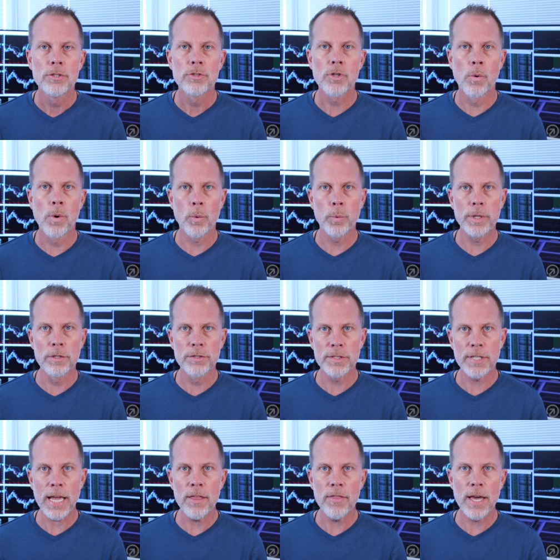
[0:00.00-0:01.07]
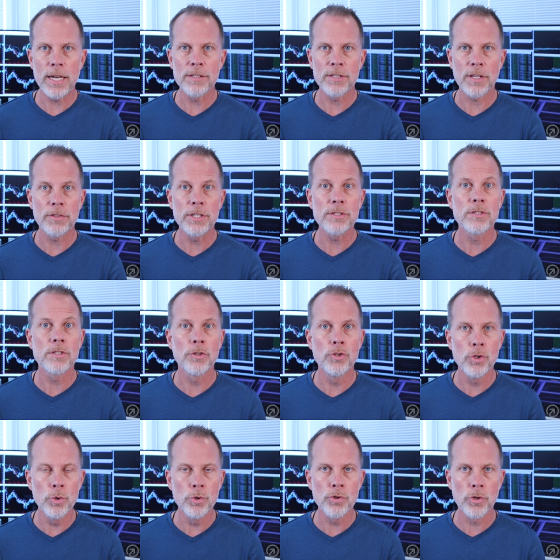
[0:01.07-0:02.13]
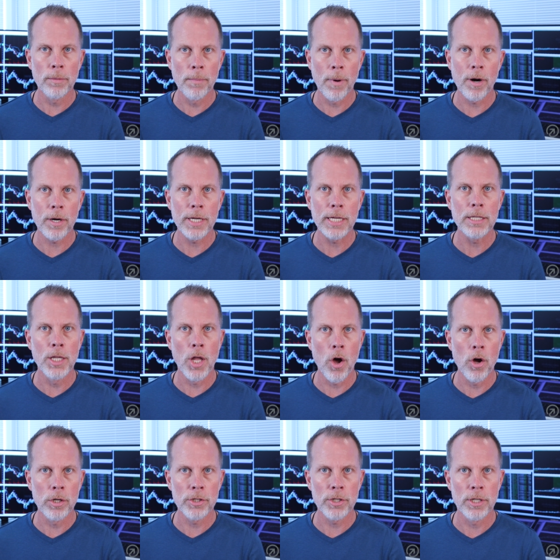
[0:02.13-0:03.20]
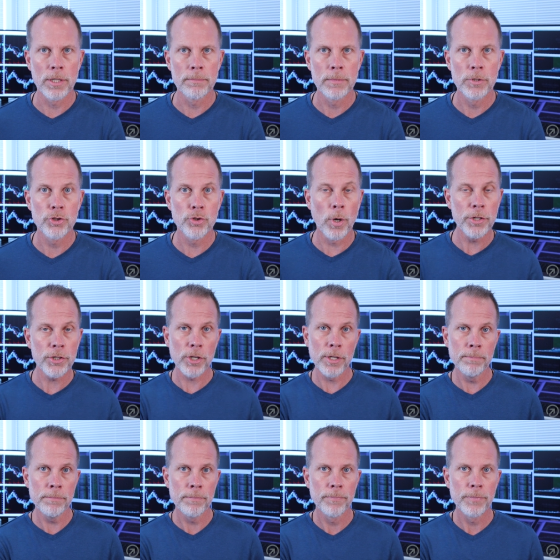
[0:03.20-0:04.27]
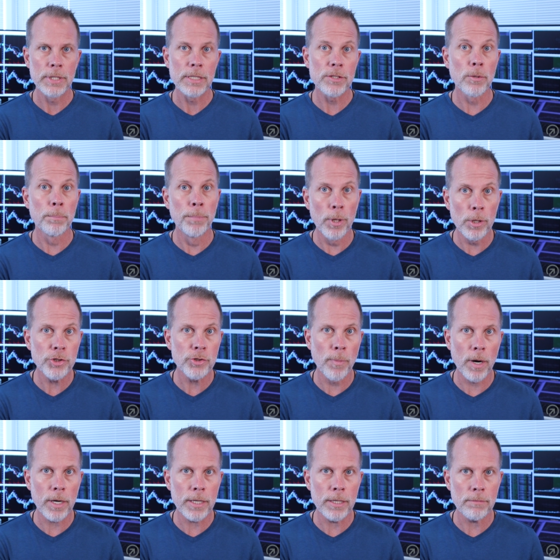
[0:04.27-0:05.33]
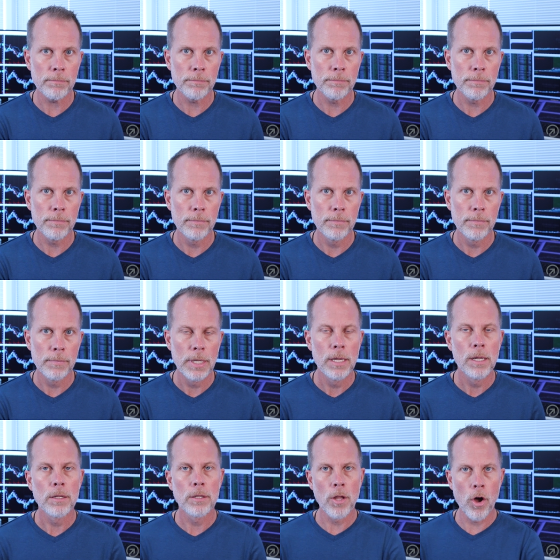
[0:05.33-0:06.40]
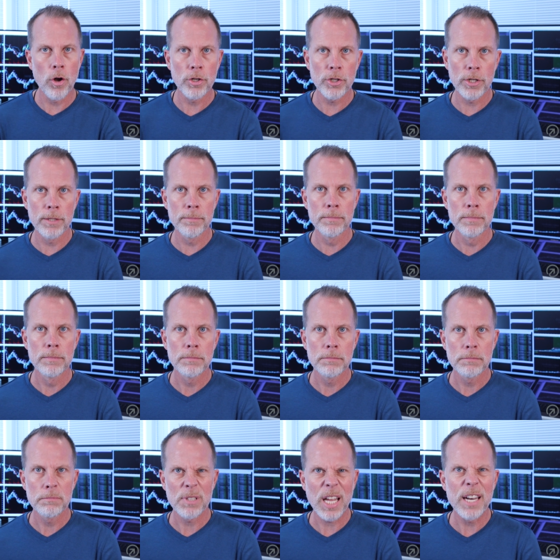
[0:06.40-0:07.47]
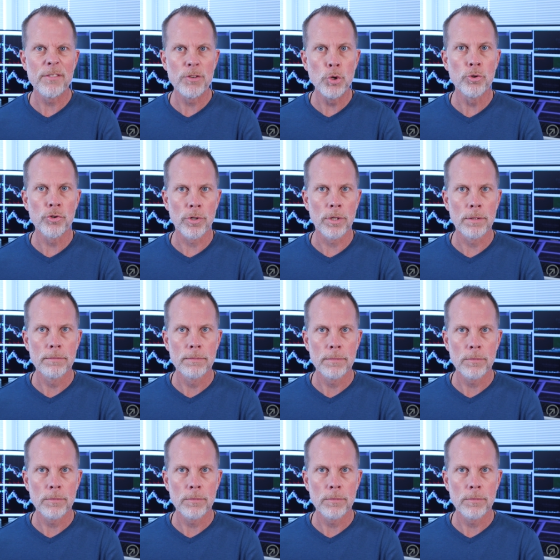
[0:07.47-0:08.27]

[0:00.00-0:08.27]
So what we'll say then is that this is a neutral market long term. Short term, it's a bullish market. Long term, kind of neutral.